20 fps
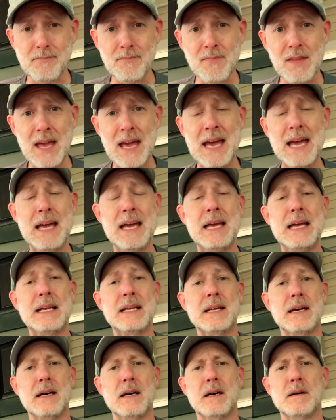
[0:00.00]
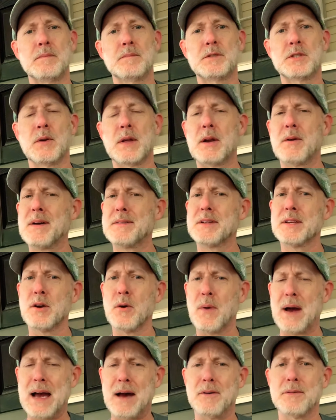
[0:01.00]
and so I don't have to
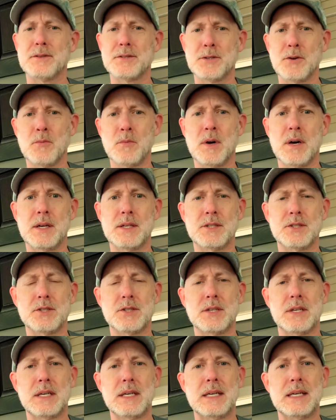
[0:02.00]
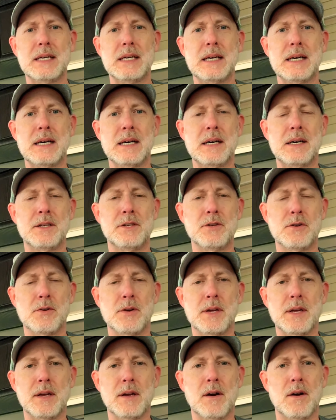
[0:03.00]
go out so much
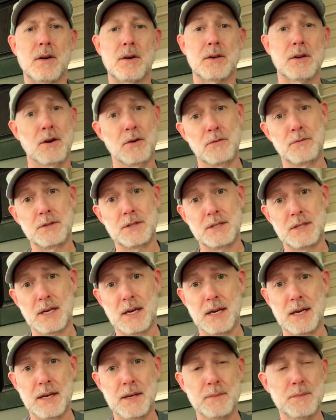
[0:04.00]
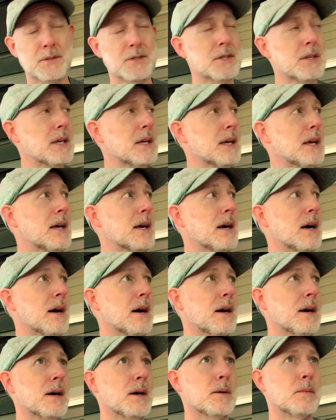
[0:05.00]
during our COVID times.
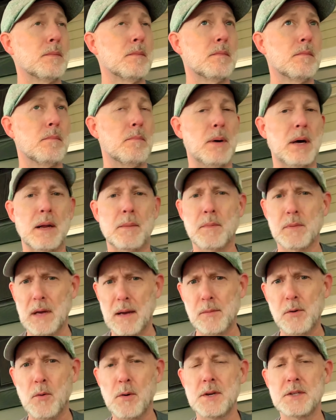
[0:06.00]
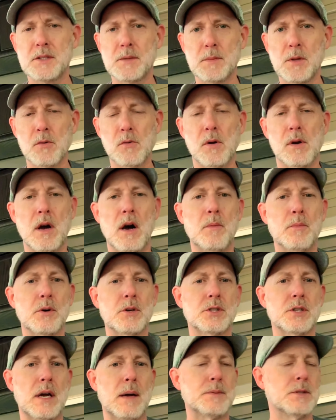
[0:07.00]
But I'm going to some local comic book
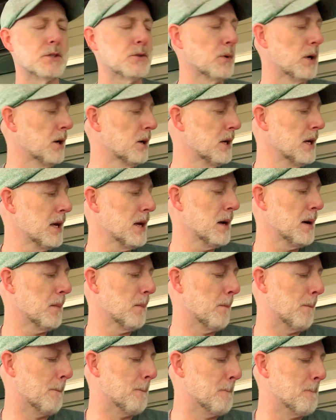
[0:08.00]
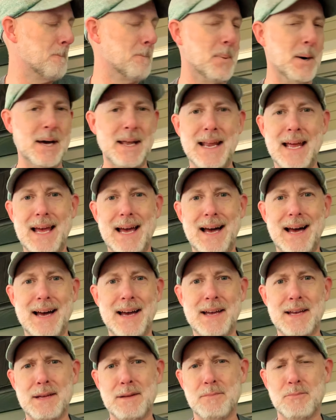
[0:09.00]
shops as well. But
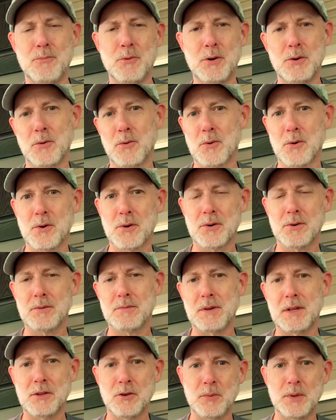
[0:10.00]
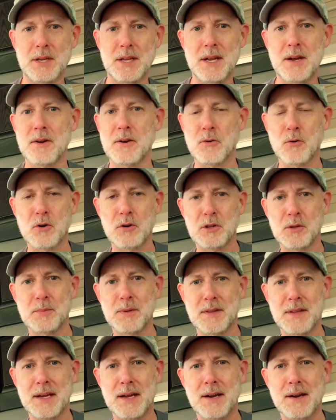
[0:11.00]
I would order a little bit here and order a little
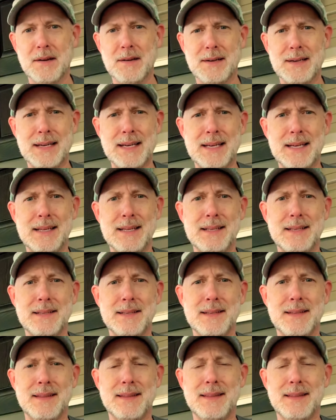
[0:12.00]
bit there, and